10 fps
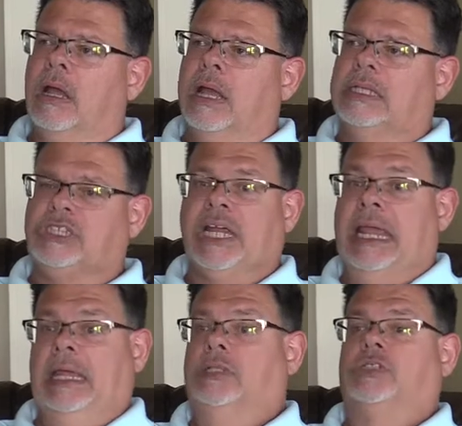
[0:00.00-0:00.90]
it
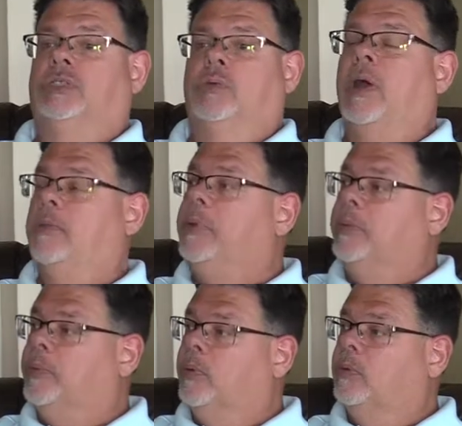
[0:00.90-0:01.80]
changed the way
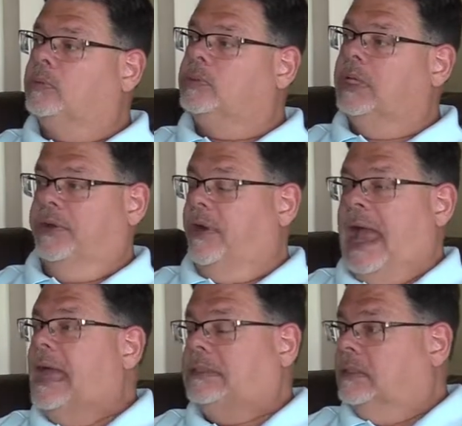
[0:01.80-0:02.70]
people
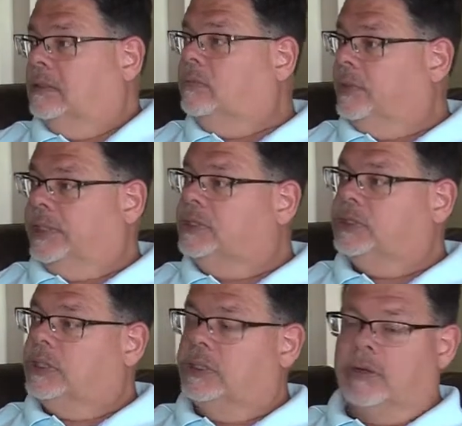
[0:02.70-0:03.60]
interacted with each
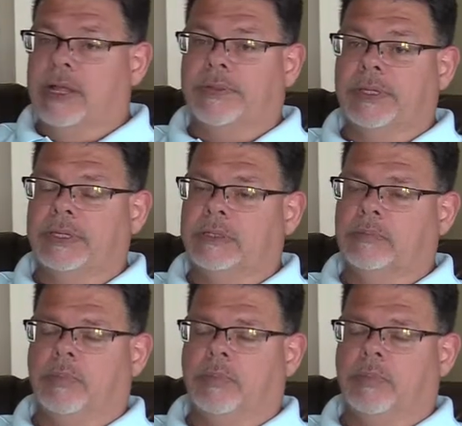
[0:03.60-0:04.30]
other, I think.